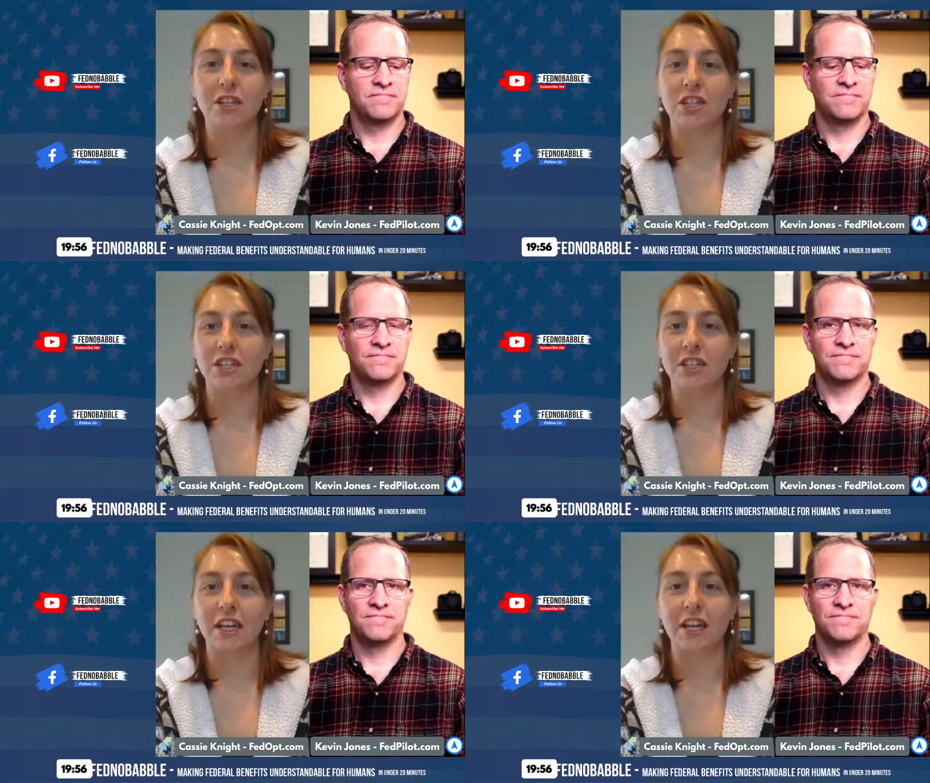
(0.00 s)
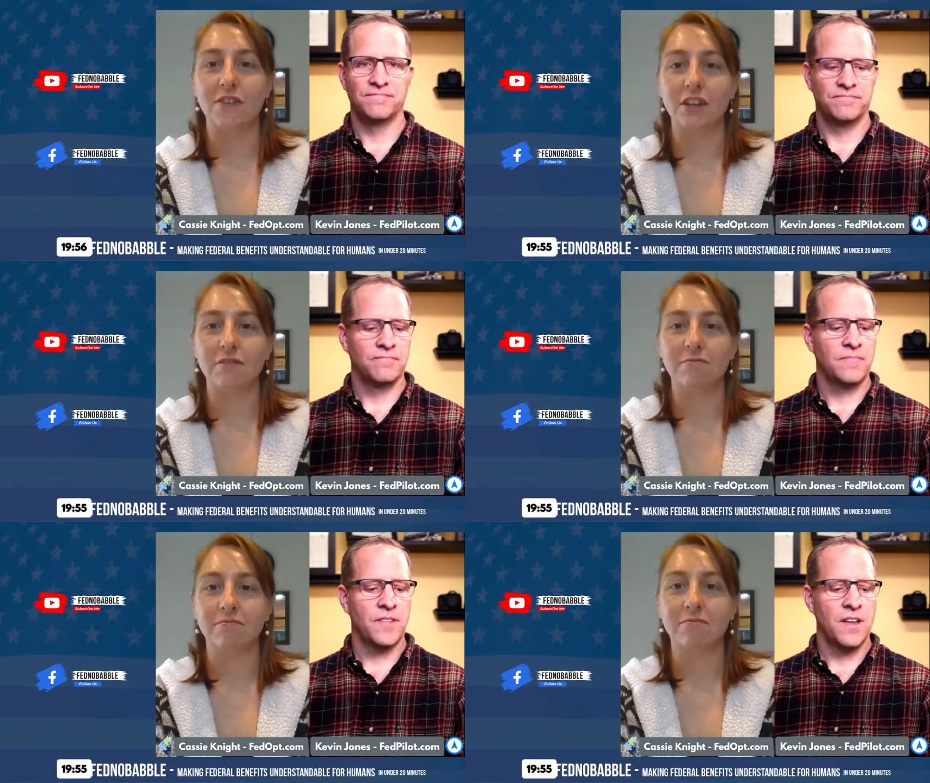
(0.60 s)
Speaker 1: question today,
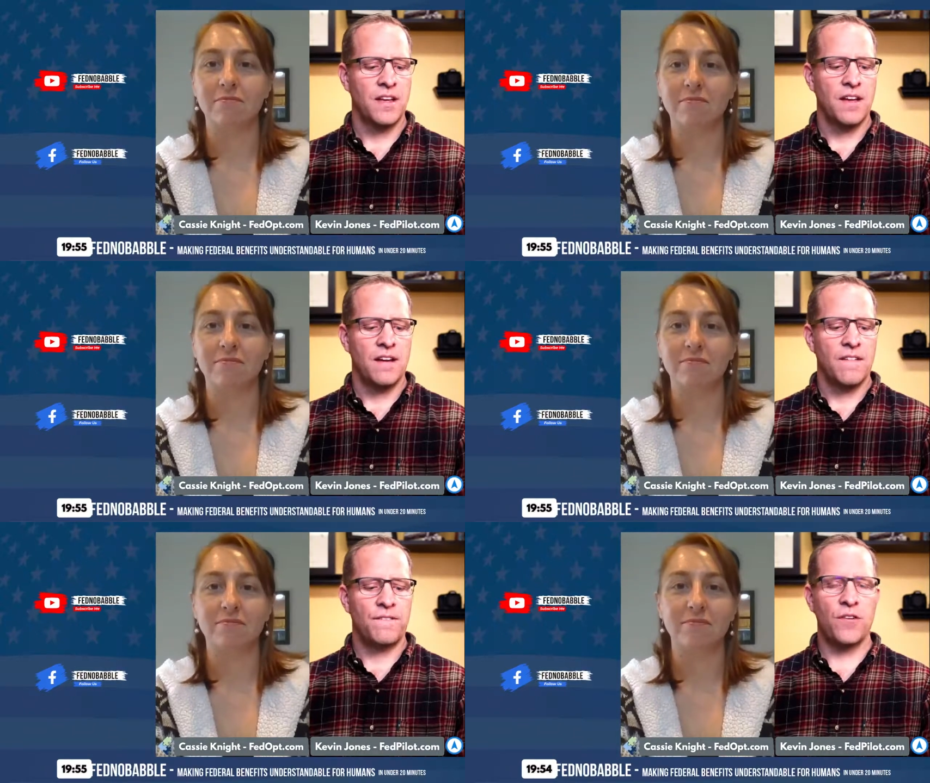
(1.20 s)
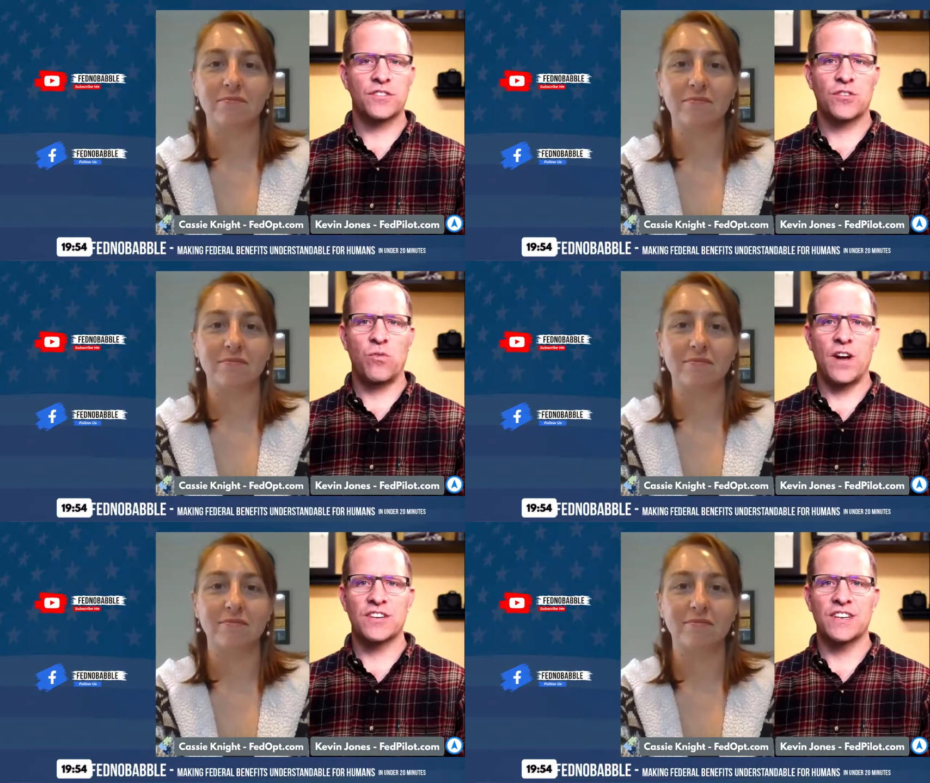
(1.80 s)
Kevin?
Speaker 2: First
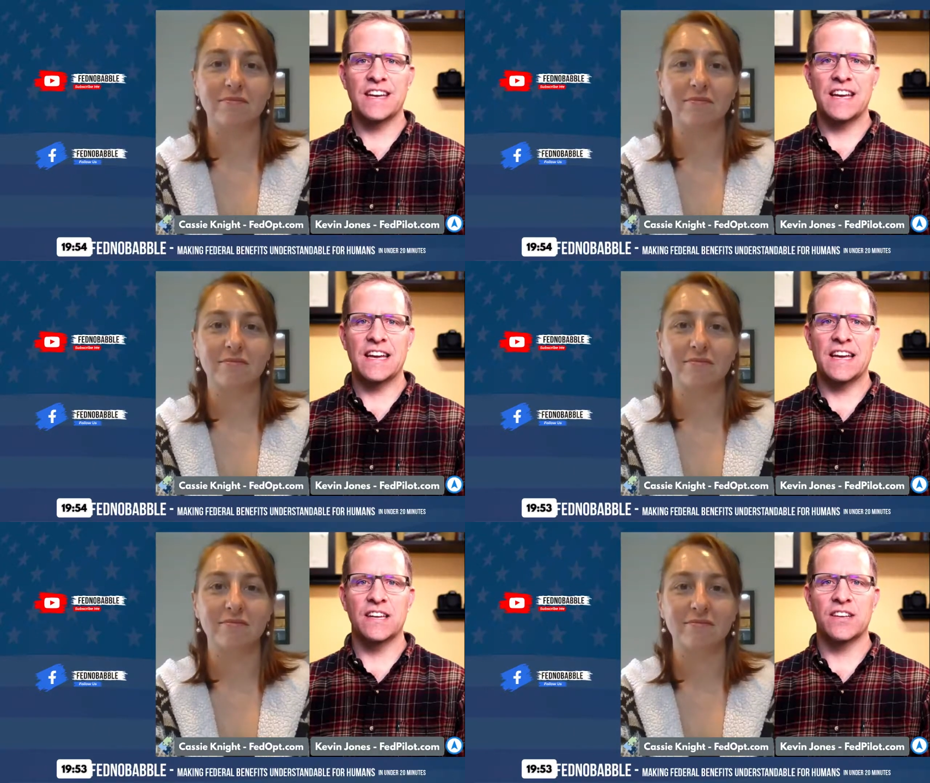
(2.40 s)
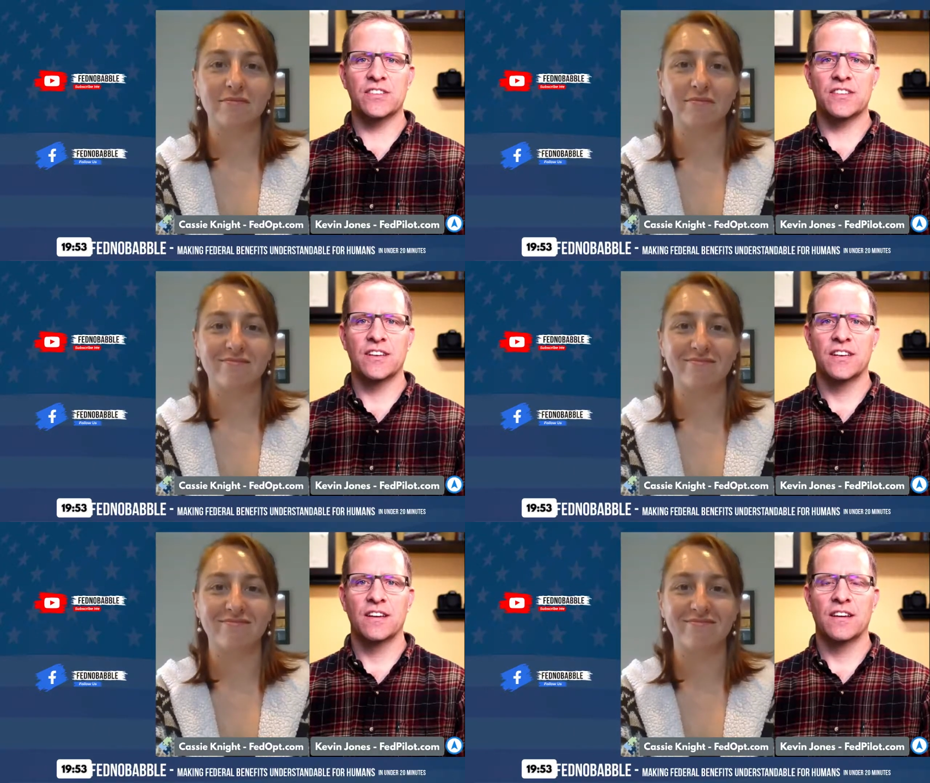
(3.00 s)
question is
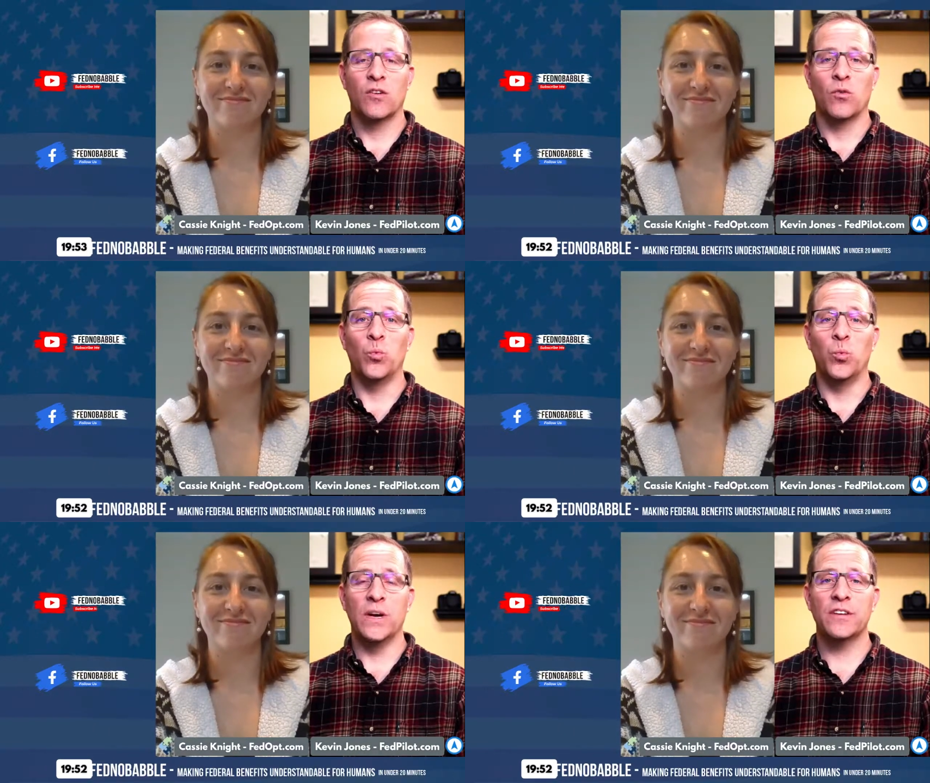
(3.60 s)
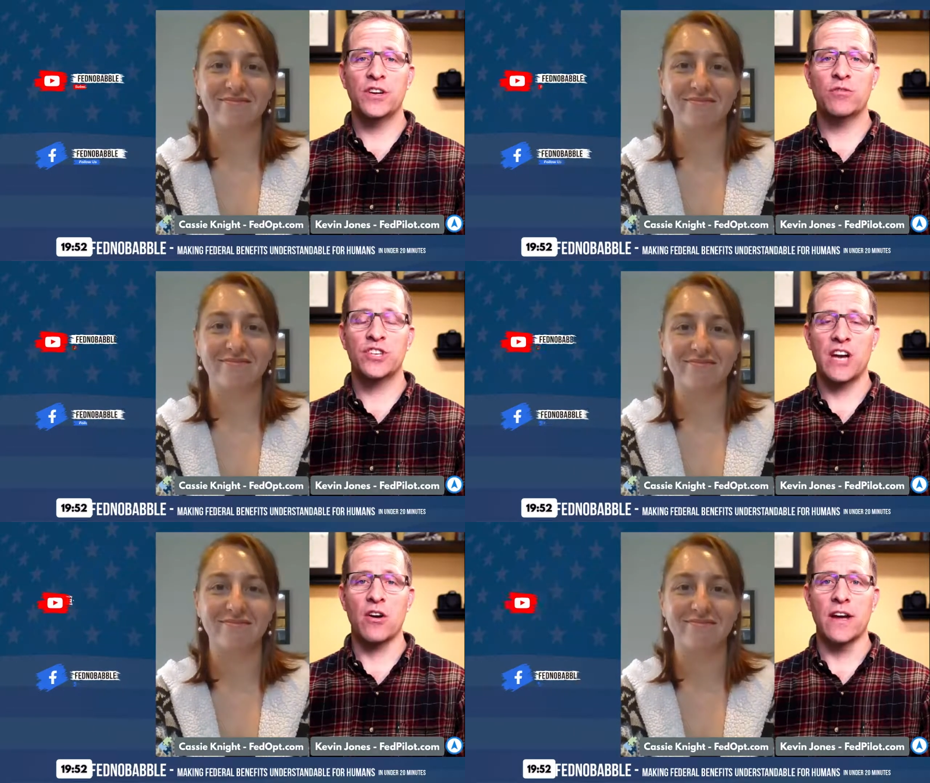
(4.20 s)
will you
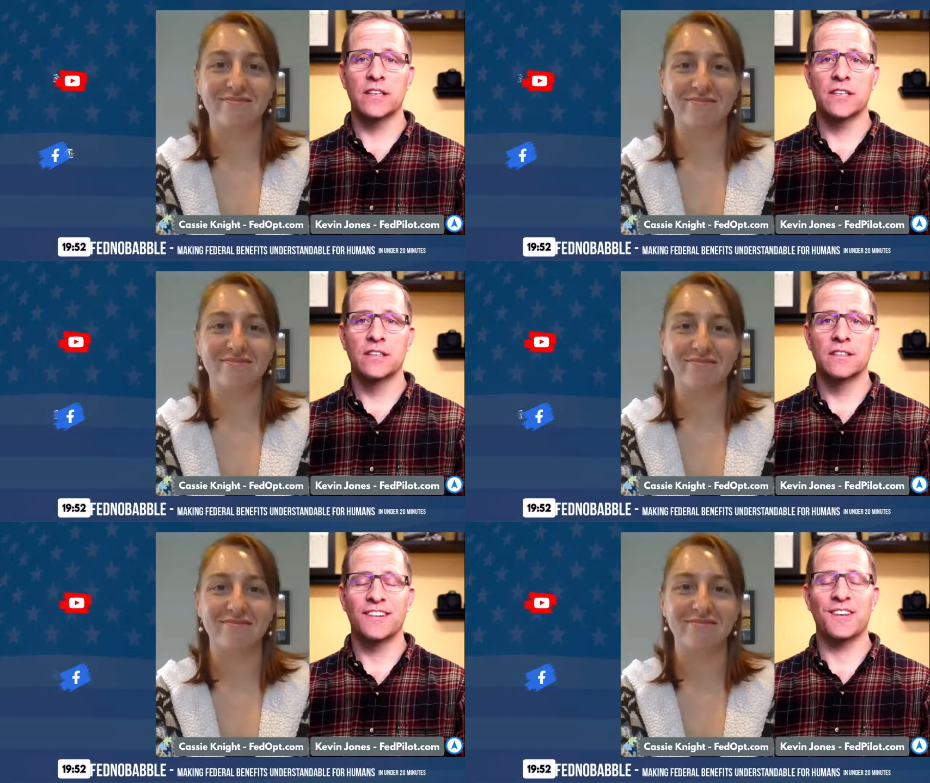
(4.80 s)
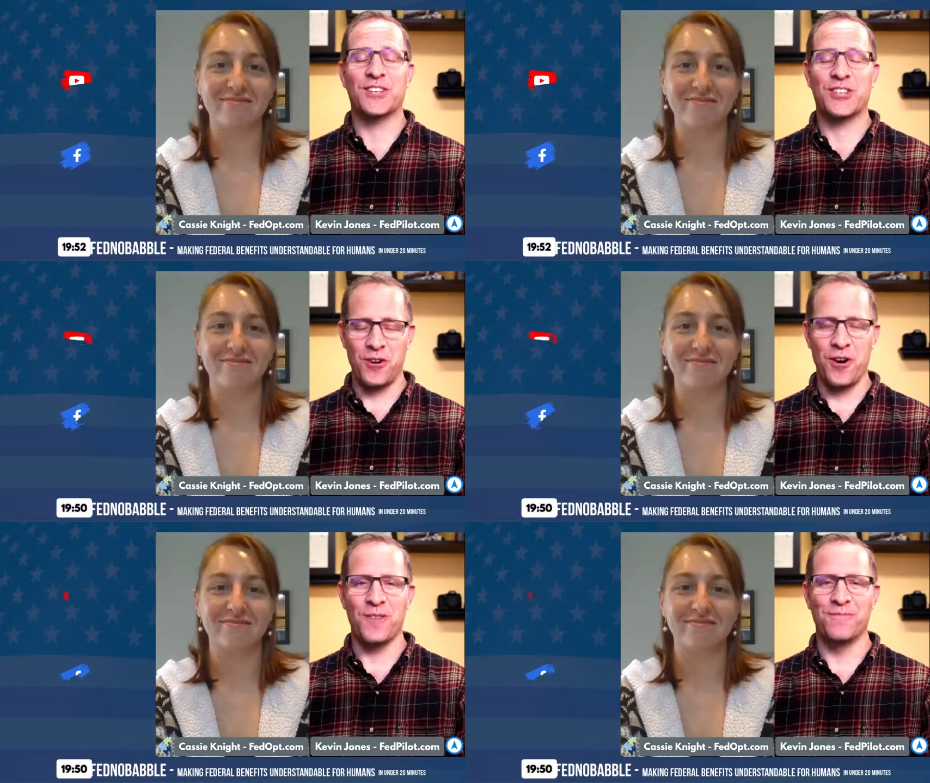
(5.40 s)
share it?
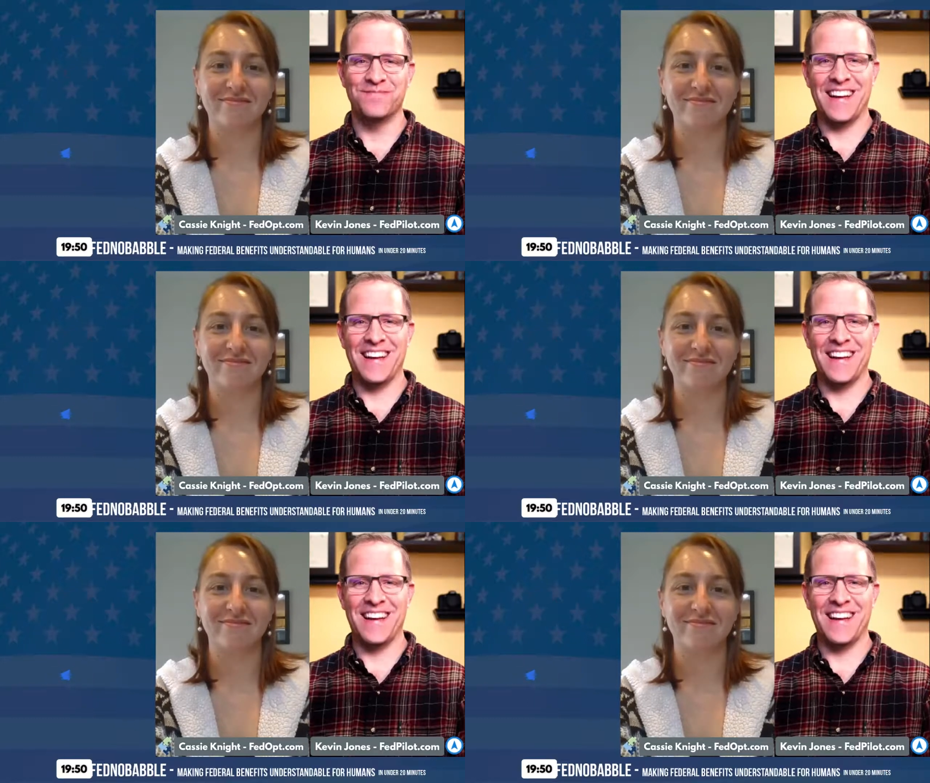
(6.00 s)
Sure.